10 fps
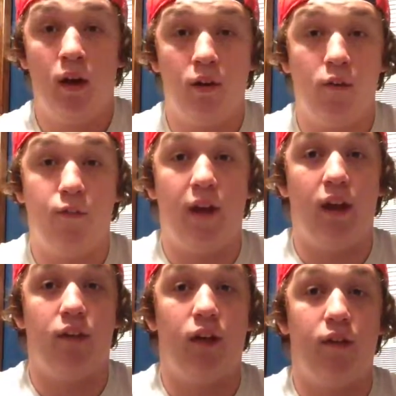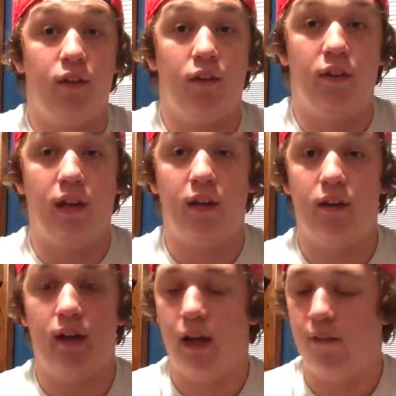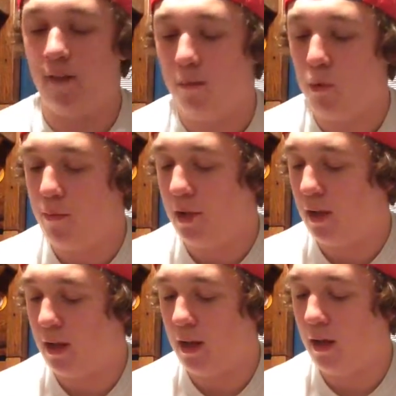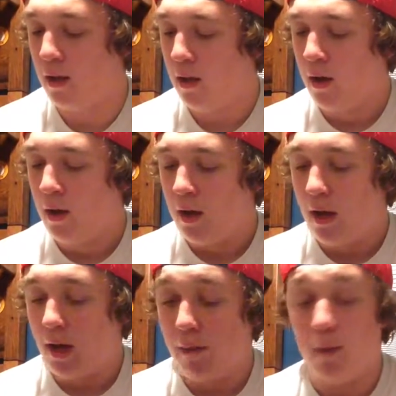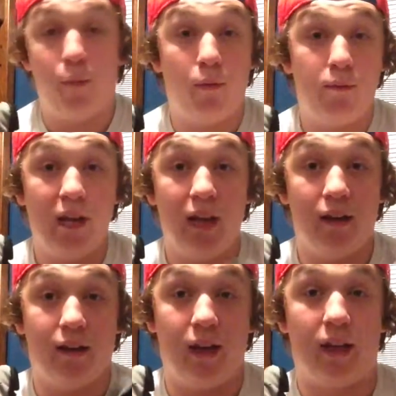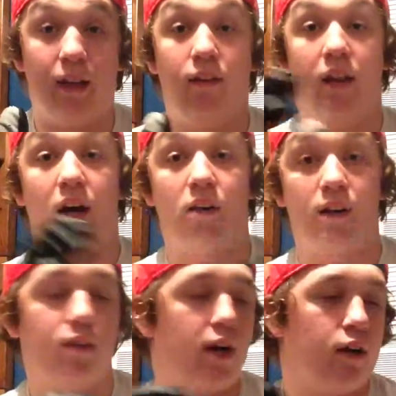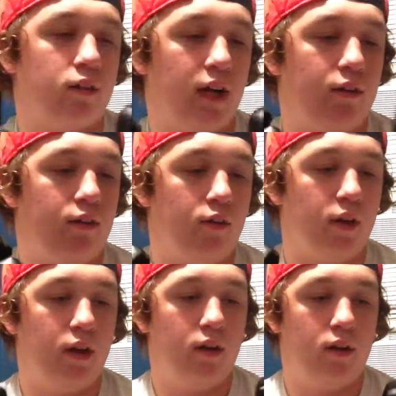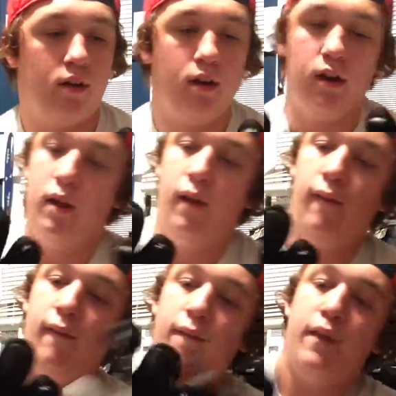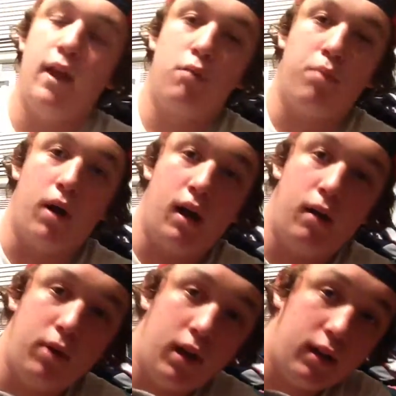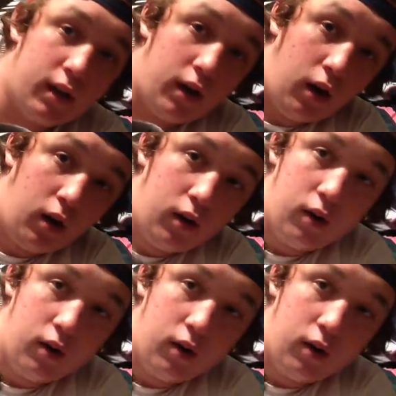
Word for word: Do face off, so it's nice to have that mobility. Um, I've been meaning to take these out, never got around to it. Nice palm right there.